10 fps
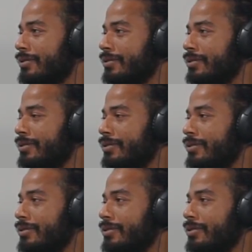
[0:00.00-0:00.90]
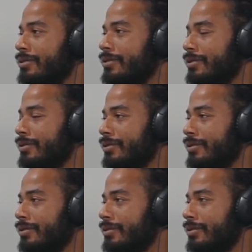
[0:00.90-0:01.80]

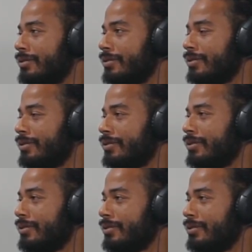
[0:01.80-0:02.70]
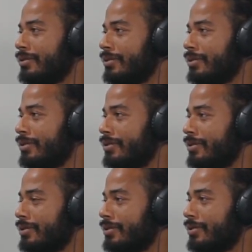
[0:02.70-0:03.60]

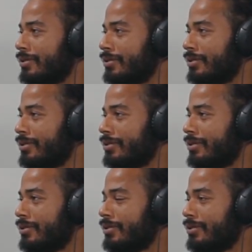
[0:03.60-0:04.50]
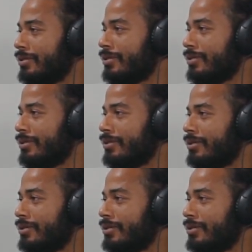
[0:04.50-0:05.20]
The person shown says nothing.